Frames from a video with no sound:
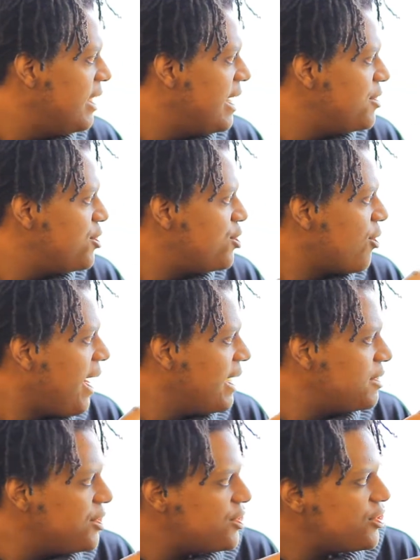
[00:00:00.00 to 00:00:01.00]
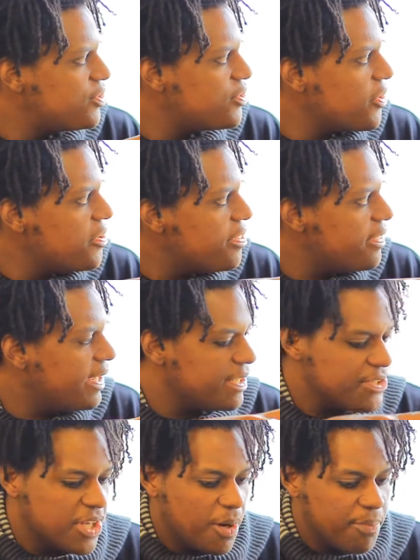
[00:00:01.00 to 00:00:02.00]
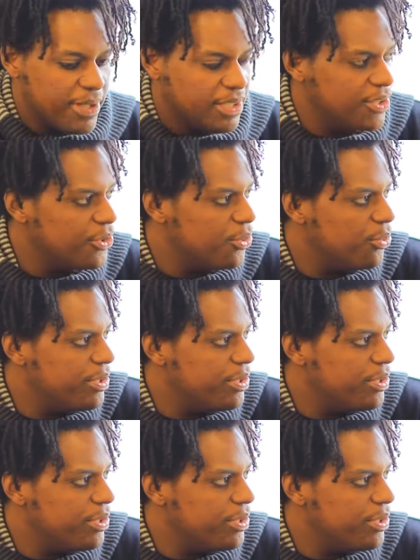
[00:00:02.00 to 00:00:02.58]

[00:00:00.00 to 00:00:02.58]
that's trying to stir things up in little